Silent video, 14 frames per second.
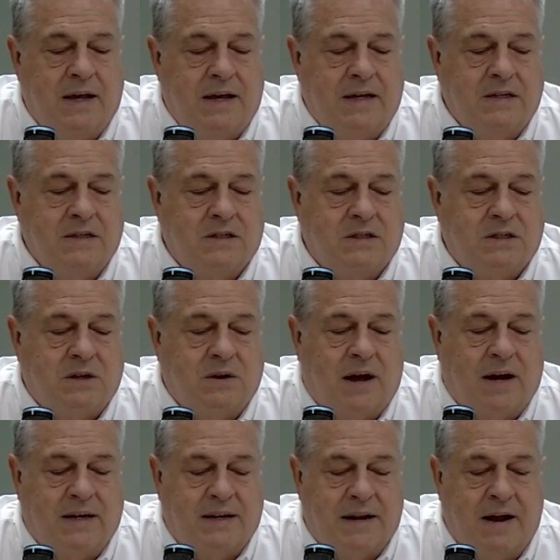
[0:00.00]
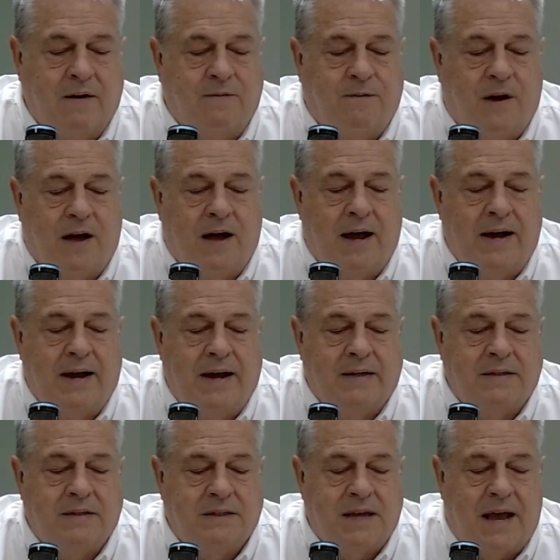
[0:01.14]
is to identify
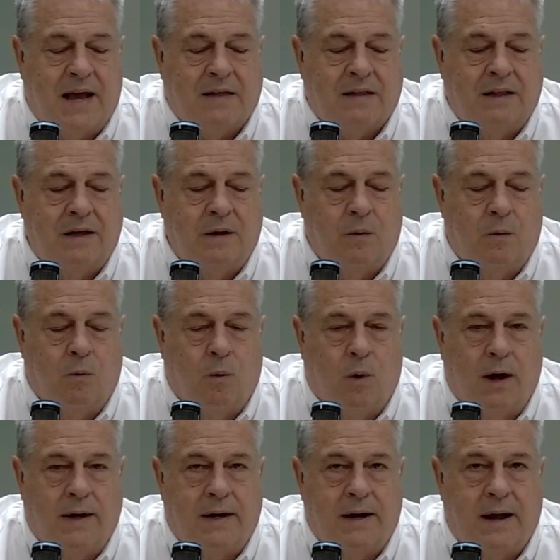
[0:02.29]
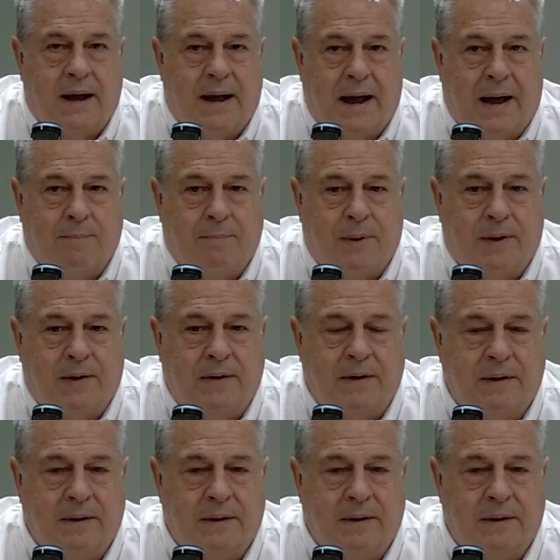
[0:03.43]
exactly what happened.